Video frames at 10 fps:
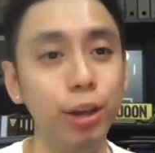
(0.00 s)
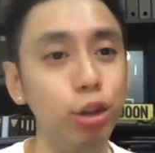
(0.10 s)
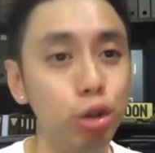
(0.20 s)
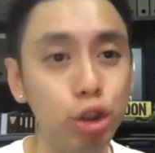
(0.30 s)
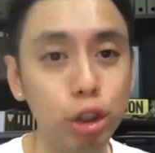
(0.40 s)

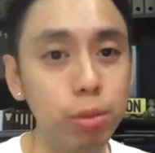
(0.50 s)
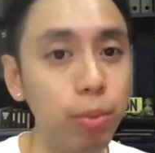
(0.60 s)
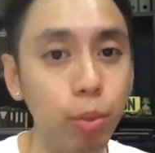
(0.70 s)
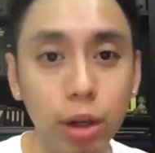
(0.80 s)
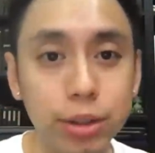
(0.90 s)
YouTube
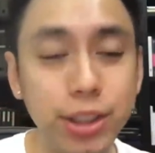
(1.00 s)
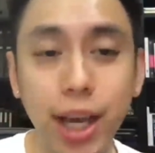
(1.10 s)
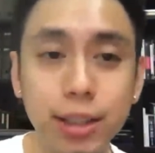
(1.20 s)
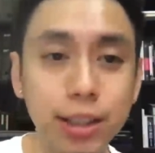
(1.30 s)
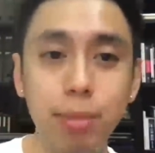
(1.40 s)
will
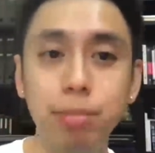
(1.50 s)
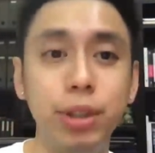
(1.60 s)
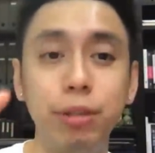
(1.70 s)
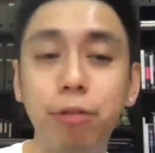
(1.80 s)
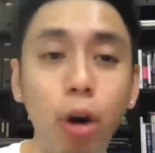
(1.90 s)
set some
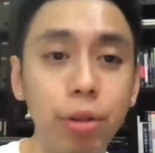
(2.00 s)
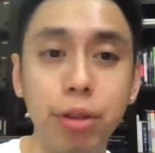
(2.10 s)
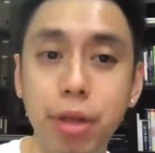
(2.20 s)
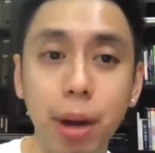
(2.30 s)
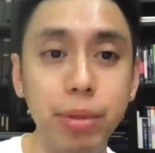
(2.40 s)
default
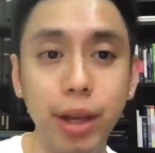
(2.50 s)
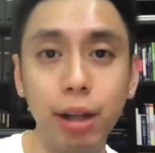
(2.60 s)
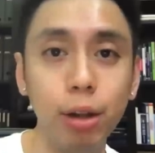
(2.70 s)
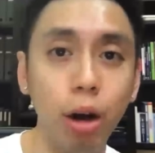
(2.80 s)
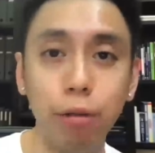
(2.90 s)

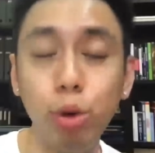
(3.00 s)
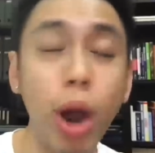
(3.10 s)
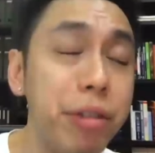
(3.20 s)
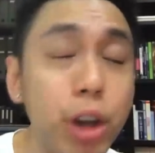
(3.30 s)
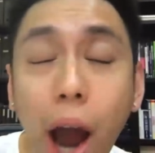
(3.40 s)
thumbnail of you
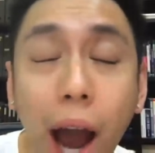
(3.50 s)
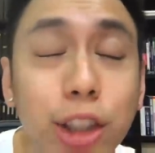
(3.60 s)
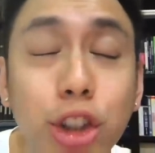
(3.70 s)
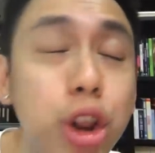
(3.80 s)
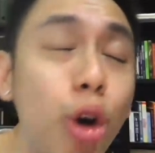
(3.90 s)
having your
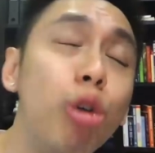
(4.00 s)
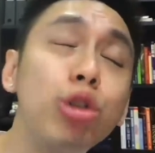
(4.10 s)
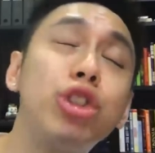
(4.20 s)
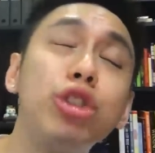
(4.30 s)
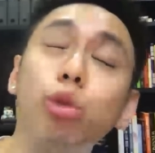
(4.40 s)
eyes closed,